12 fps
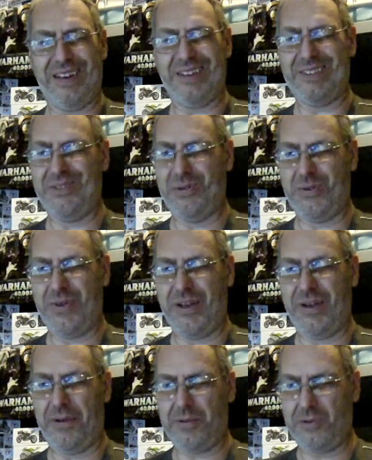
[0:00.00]
I don't know how
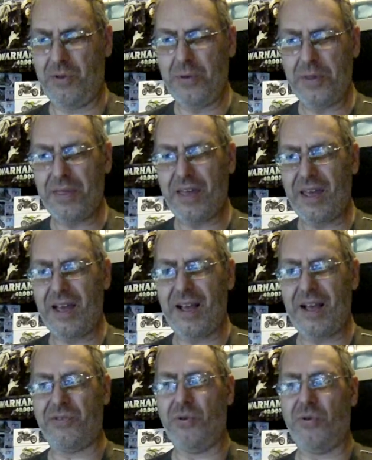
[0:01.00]
I'll do with it.
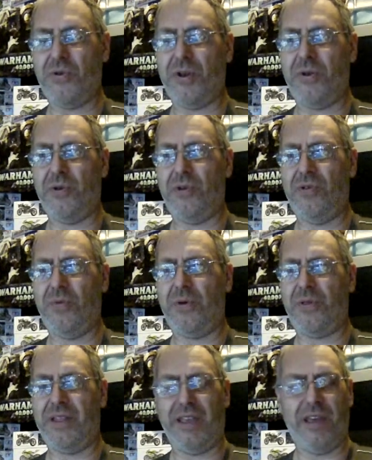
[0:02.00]
I don't know how good
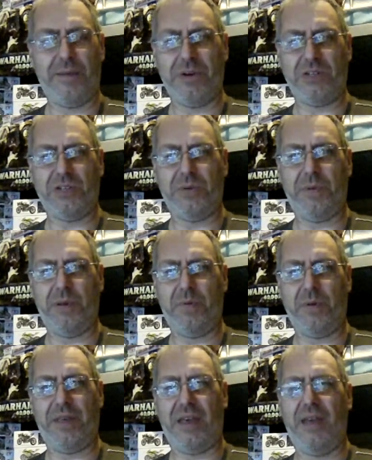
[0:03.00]
with an airbrush I'll be
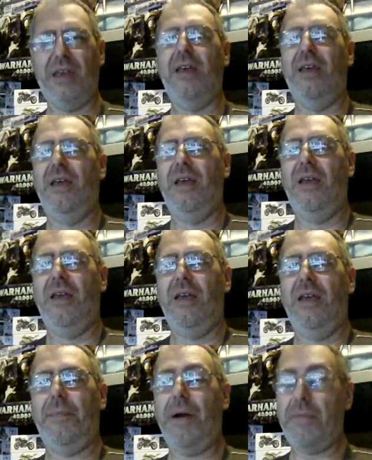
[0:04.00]
with it.
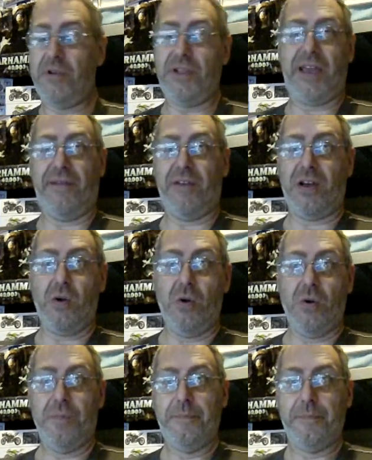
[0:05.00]
But I'm going to give it a
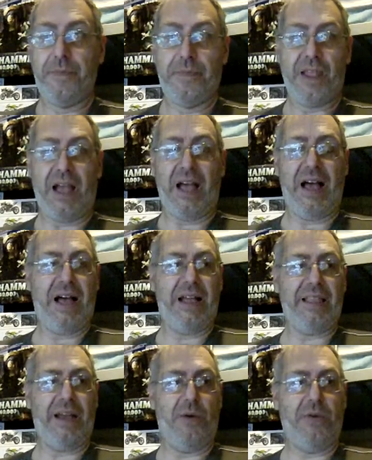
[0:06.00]
go.
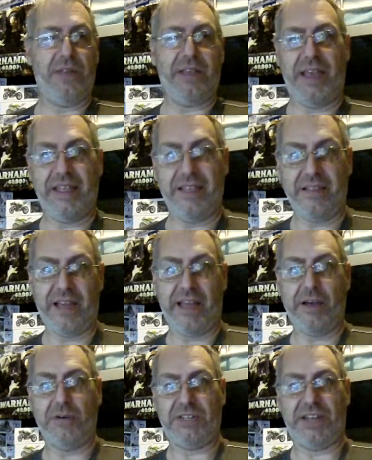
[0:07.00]
And I want to get into the
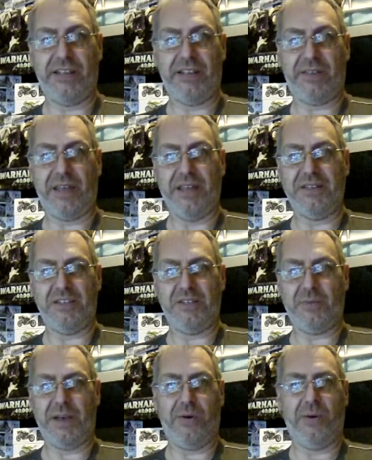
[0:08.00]
dial side of things as
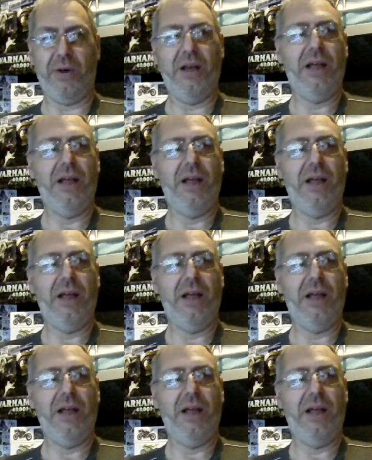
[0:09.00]
well.